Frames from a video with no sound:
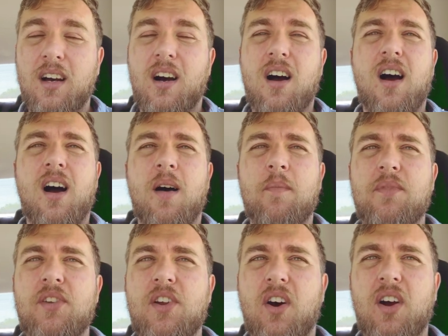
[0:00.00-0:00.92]

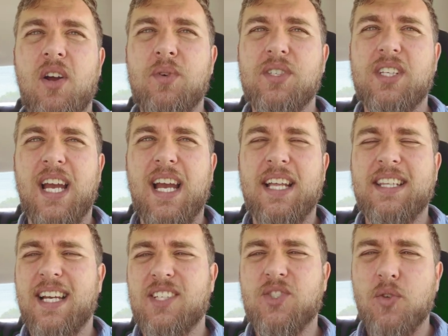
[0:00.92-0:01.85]
You know, it was like, I
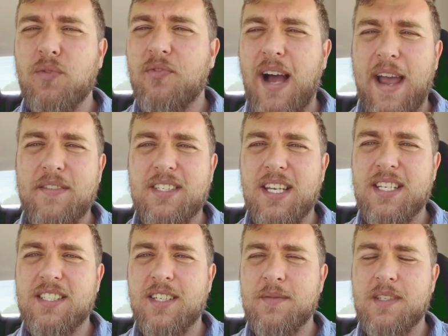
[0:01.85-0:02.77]
think I sold 5
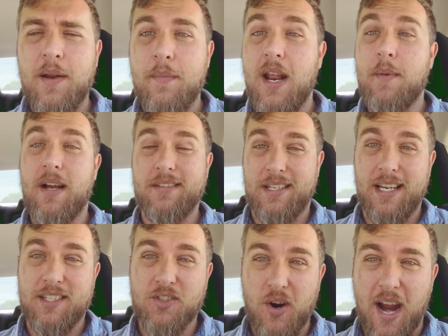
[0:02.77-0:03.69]
systems and I made about
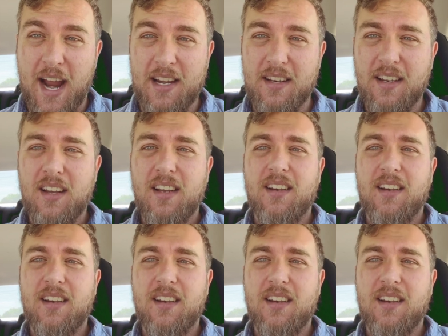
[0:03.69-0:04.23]
6 grand.